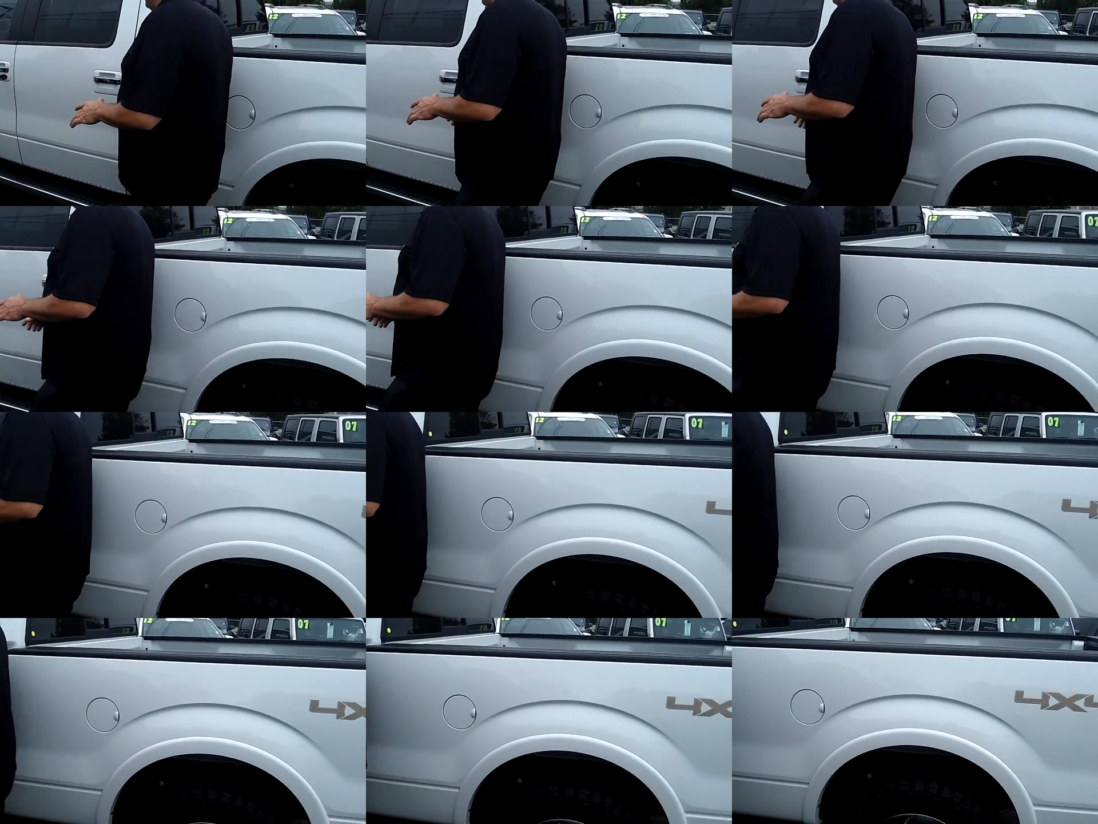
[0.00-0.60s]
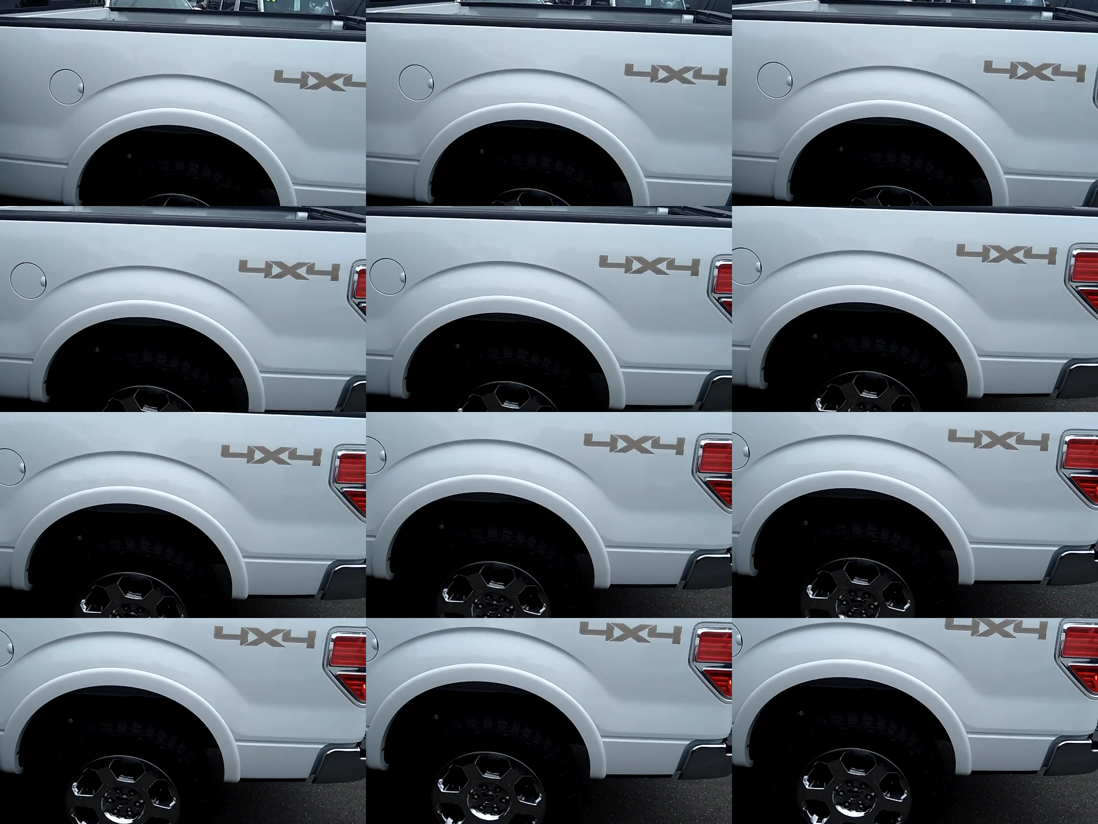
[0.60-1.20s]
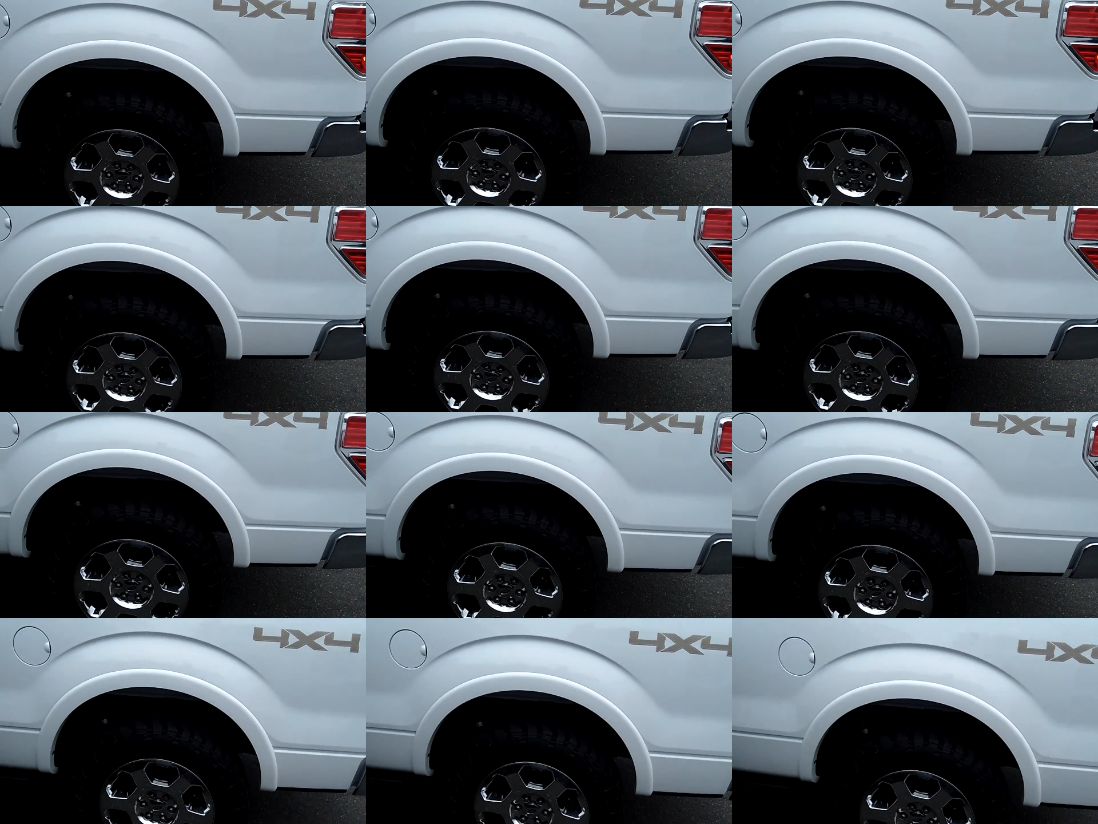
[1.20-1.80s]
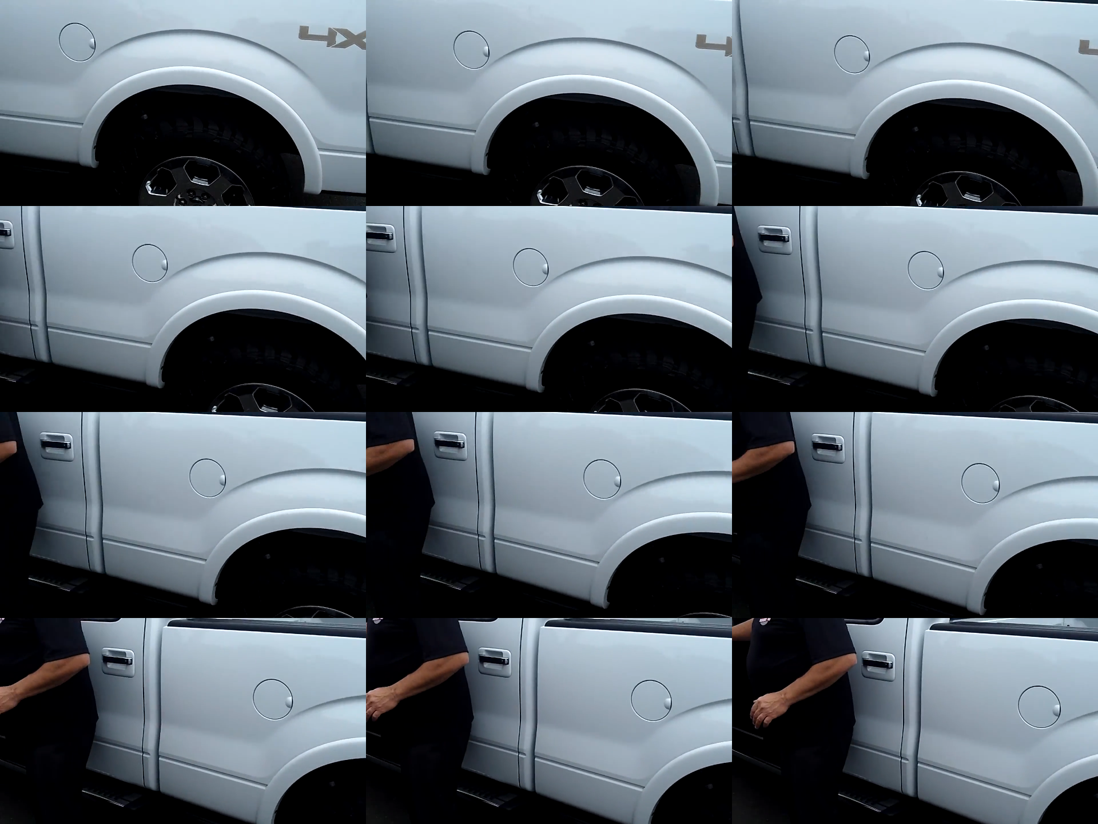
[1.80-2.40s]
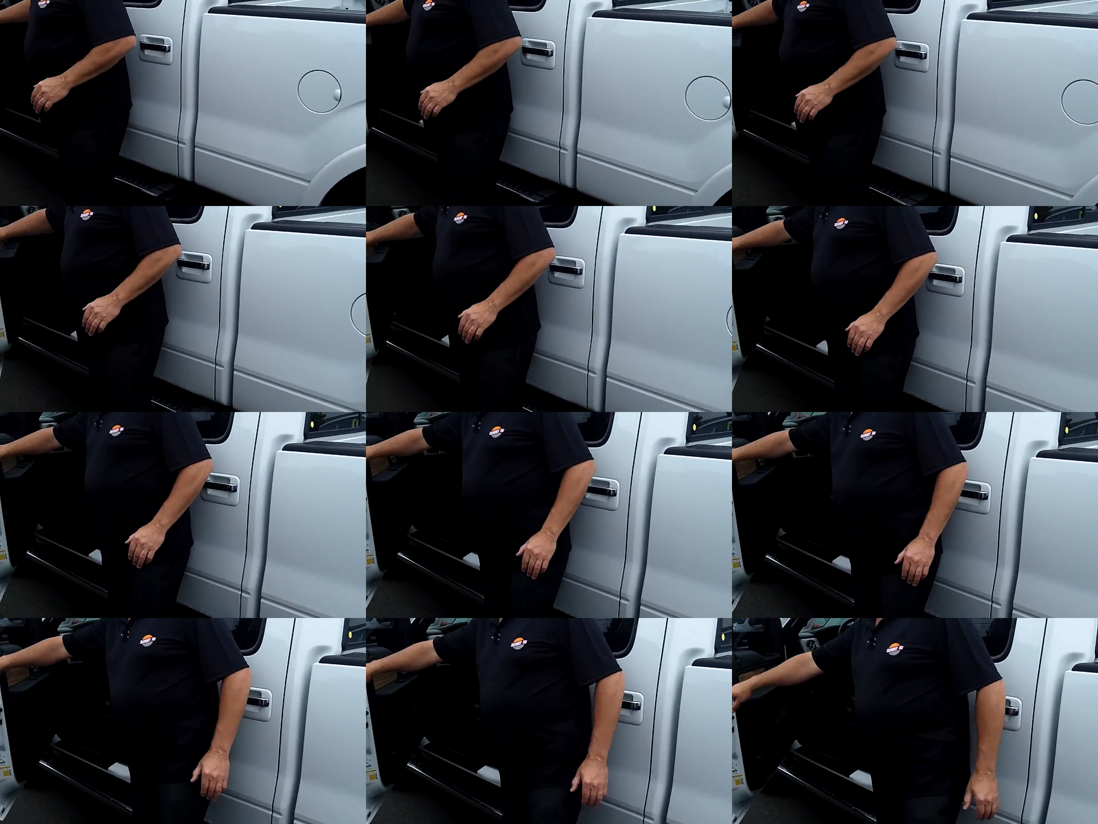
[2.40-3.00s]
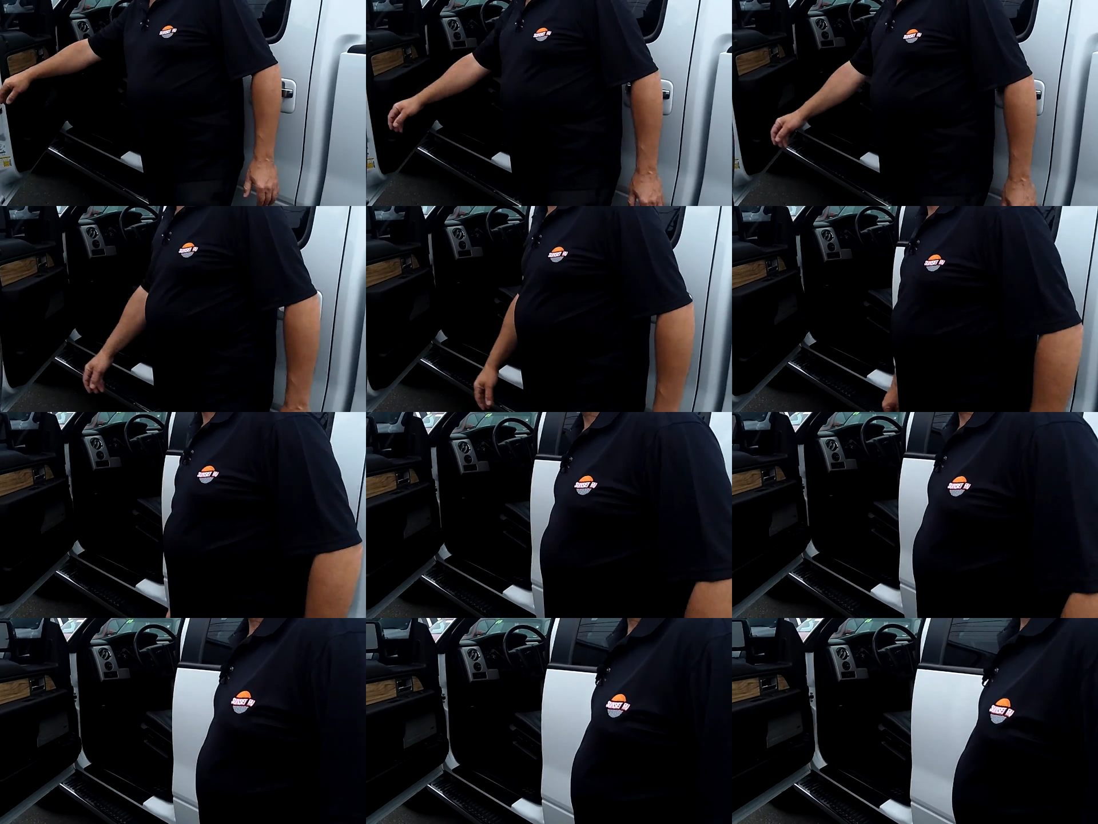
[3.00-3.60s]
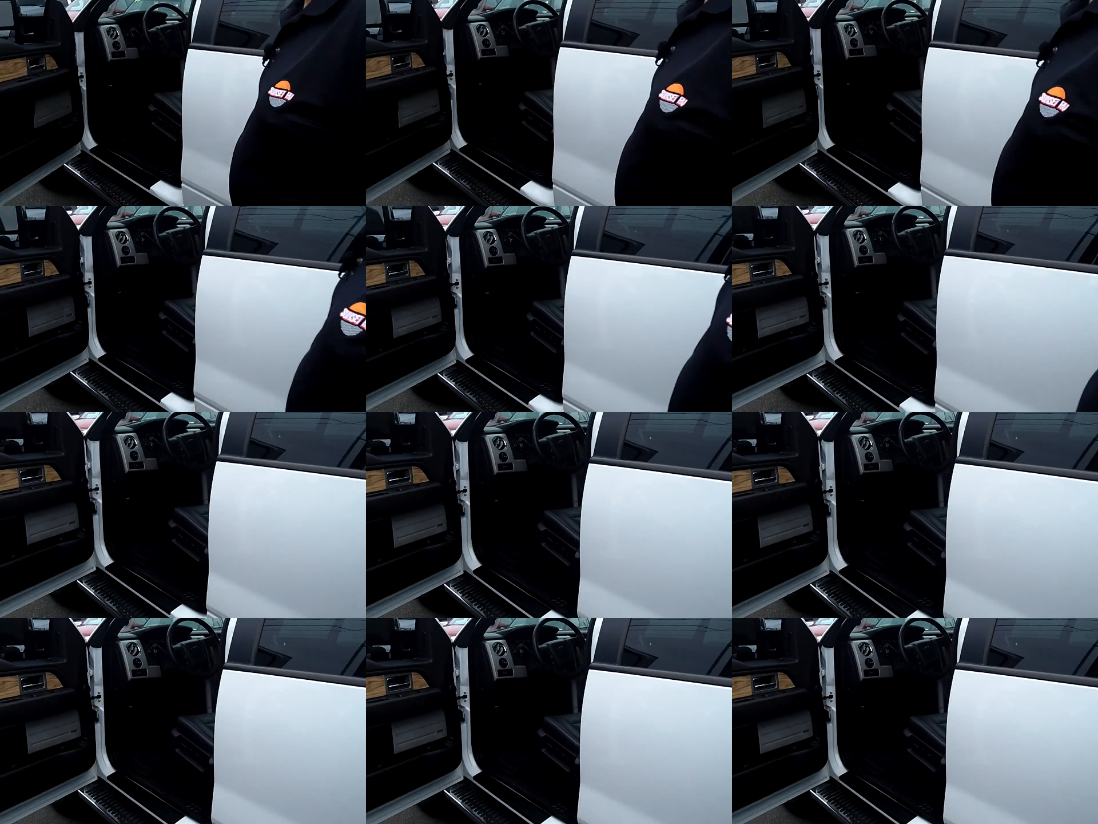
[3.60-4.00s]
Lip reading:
[unreadable: no face in view]